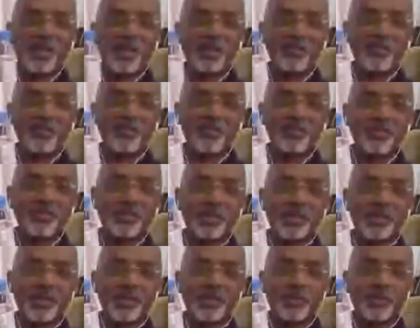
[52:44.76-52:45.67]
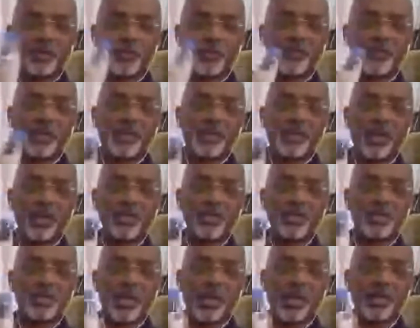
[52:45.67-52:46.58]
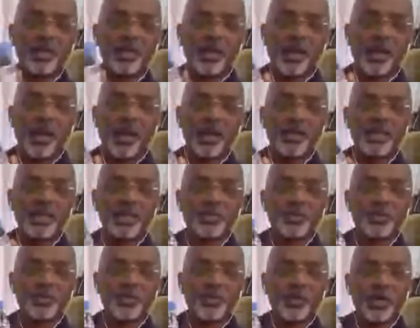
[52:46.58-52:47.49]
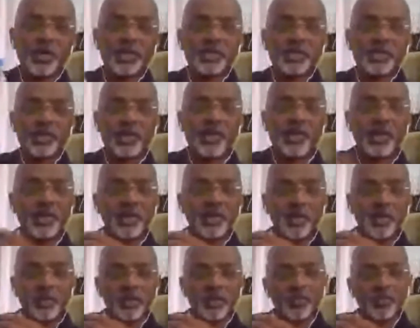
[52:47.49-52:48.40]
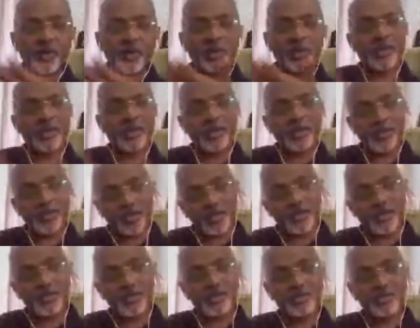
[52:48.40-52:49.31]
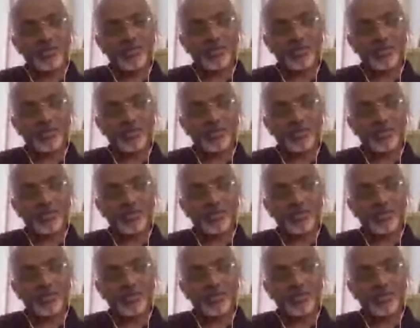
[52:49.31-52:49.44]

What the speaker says: me. So if in case I need to drink a little bit of water, I can take it.